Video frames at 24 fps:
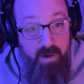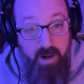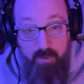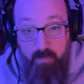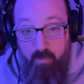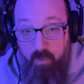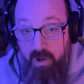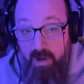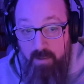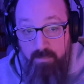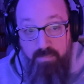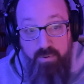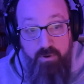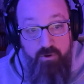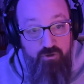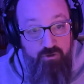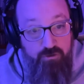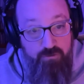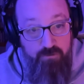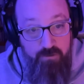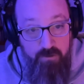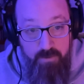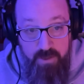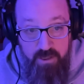I want to push
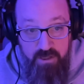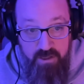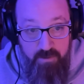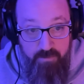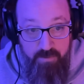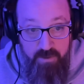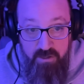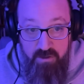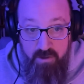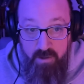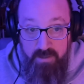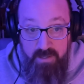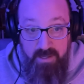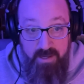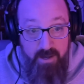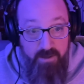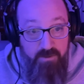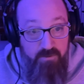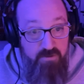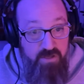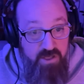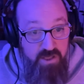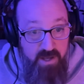through and see what's on the other